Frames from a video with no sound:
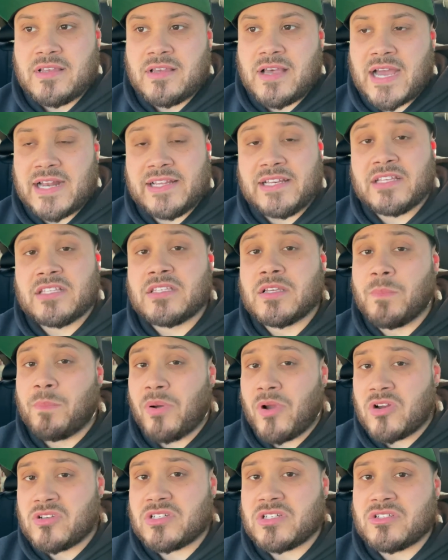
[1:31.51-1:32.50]
I needed to
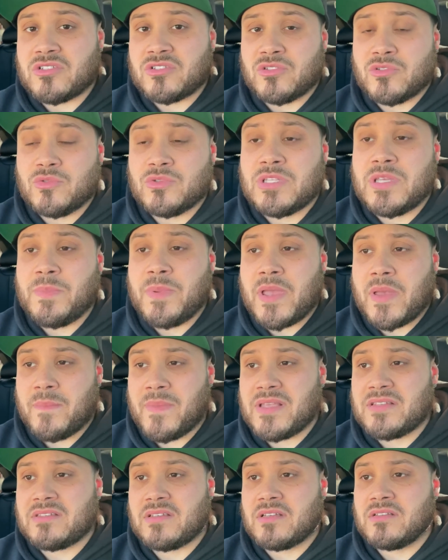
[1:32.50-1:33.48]
purchase new
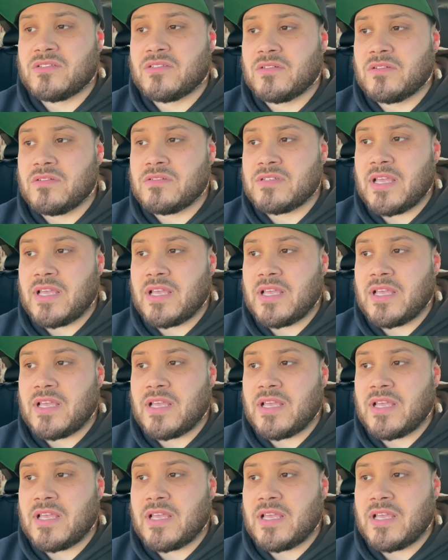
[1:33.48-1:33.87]
TPMS sensors,